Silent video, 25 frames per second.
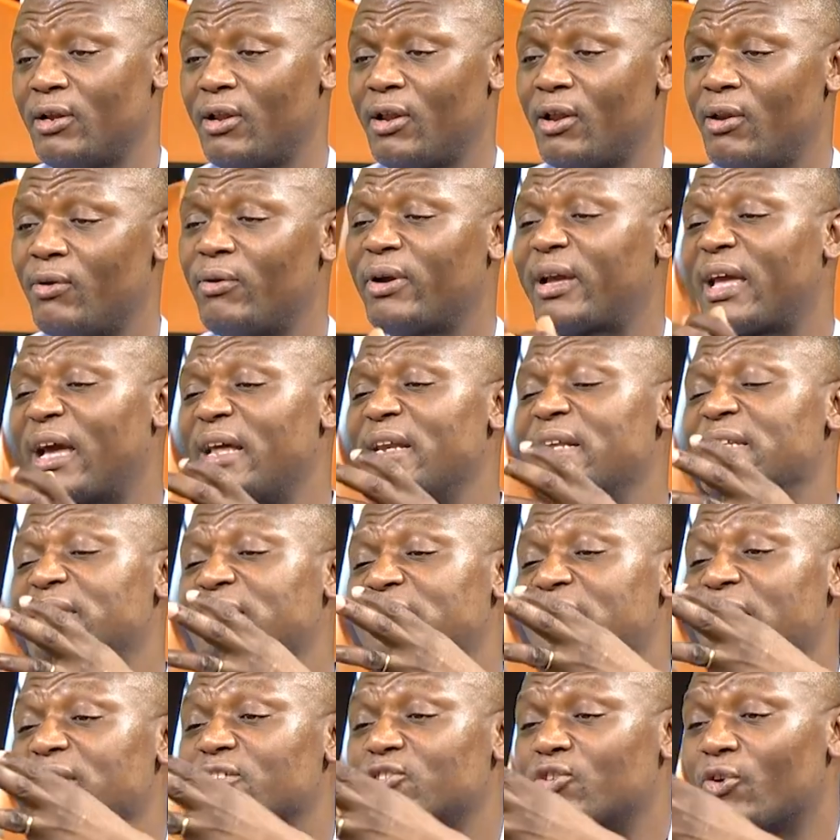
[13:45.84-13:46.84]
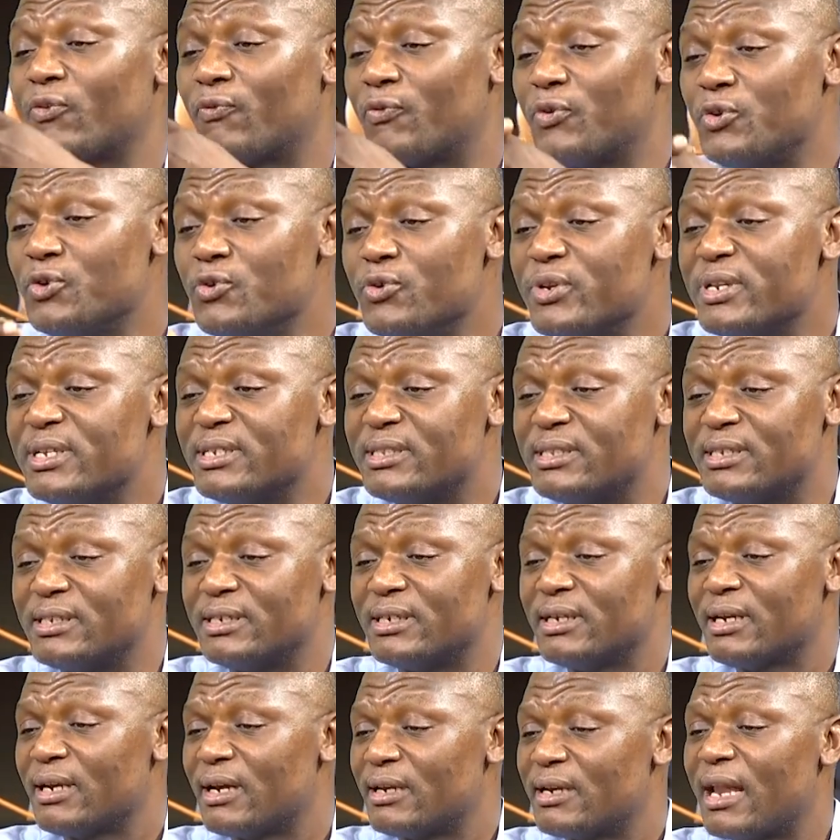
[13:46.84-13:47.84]
Look at the sense of unity
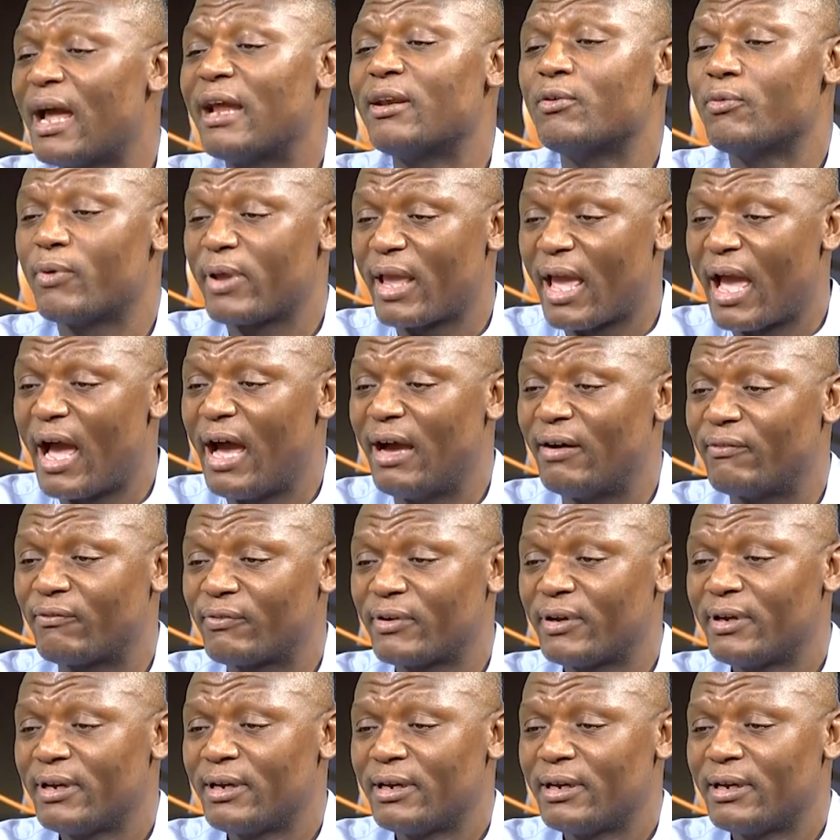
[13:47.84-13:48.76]
that we have.